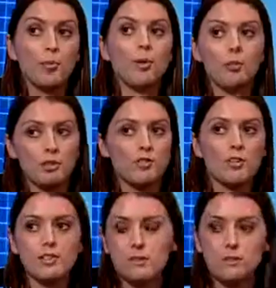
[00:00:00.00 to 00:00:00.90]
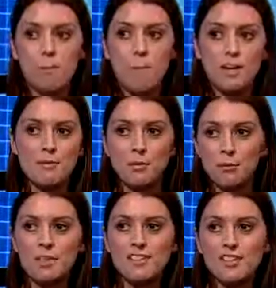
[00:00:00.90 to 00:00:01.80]
the employer point of view, it's sort of
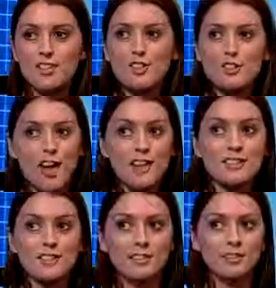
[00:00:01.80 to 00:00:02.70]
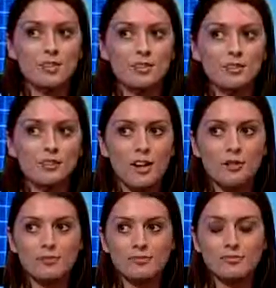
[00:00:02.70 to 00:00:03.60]
minimum stress and so
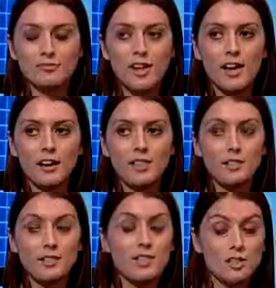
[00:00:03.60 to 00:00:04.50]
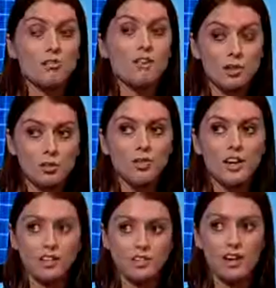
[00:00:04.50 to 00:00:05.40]
it's a great
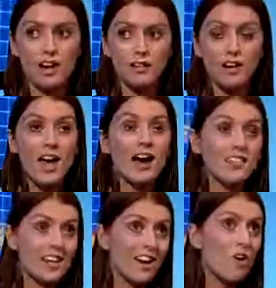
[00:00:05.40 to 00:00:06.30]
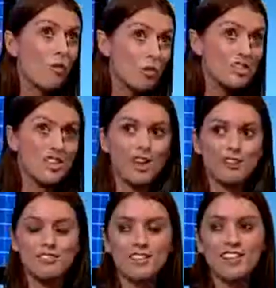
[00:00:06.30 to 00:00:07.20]
qualification to have. And then it
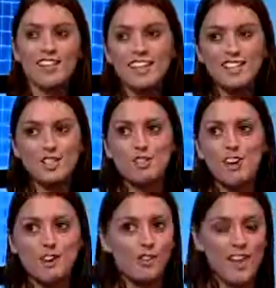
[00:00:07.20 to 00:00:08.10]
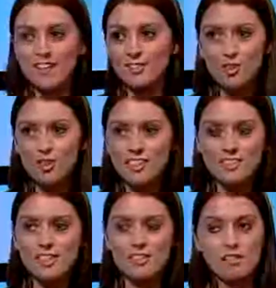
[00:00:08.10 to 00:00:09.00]
also leads straight up then on
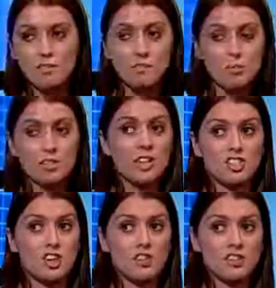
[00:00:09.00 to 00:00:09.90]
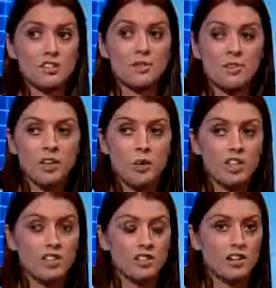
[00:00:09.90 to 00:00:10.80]
into if somebody wants to get chartered,
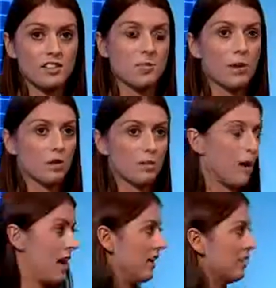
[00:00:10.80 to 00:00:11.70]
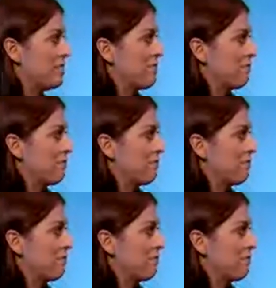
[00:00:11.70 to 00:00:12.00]
which I suppose where